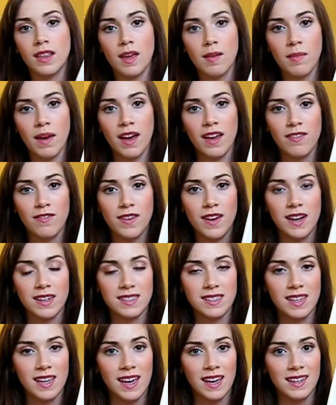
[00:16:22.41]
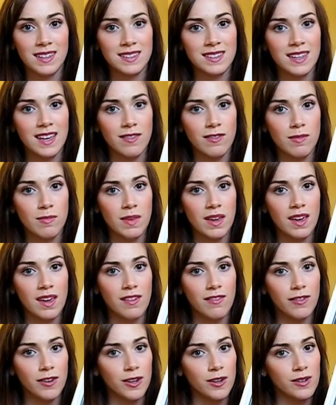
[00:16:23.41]
that my fiance has given
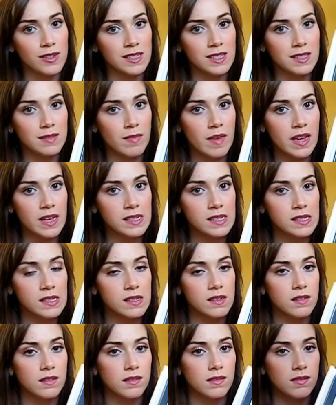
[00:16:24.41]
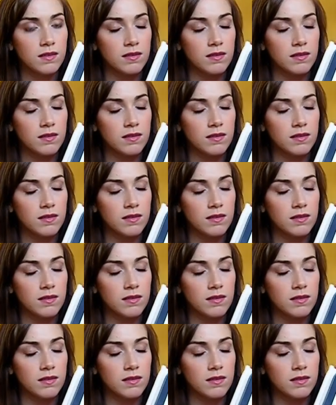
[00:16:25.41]
me for Christmas,